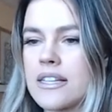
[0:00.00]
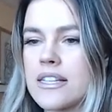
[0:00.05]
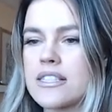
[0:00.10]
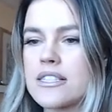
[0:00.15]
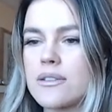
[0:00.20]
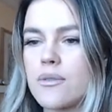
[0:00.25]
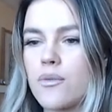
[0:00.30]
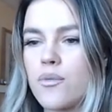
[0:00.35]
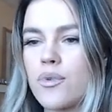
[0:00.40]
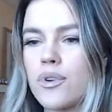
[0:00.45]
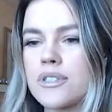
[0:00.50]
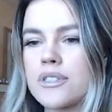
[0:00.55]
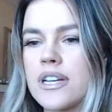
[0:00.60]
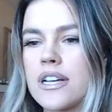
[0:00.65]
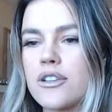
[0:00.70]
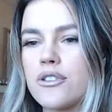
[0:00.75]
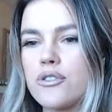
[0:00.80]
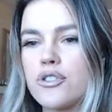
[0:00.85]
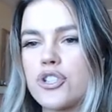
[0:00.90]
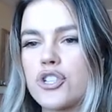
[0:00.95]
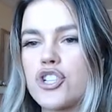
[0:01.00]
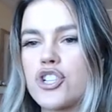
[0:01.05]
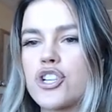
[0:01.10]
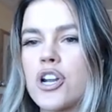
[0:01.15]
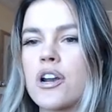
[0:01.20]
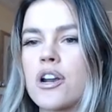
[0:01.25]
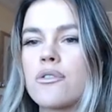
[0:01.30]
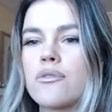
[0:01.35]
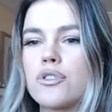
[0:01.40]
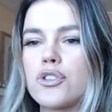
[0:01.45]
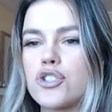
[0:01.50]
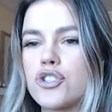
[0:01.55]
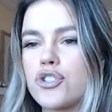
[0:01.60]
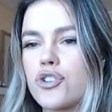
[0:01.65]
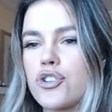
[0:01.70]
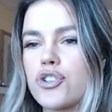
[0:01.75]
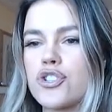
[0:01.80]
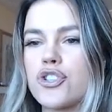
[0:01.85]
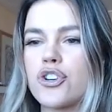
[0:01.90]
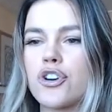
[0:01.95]
this will tell you the general
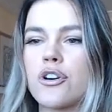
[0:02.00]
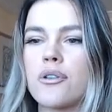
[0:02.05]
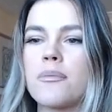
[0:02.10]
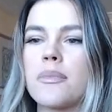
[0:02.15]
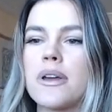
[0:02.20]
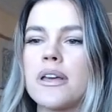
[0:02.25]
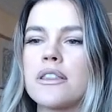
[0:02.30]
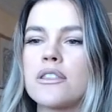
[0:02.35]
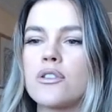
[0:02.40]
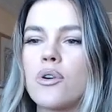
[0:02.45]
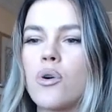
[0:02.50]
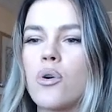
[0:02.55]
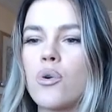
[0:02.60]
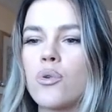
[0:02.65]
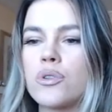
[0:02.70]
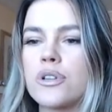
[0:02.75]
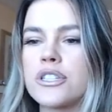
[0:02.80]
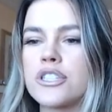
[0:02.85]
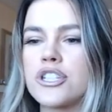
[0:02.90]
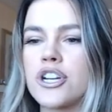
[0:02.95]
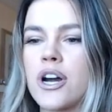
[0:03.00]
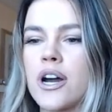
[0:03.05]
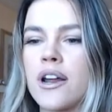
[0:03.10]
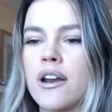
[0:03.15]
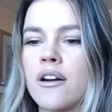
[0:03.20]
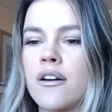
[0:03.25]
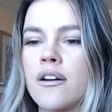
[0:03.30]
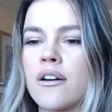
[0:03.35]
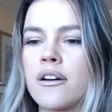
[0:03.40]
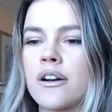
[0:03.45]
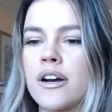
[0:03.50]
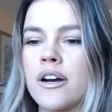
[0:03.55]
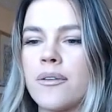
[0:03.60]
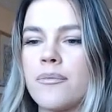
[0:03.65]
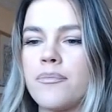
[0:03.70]
search term in the whole entire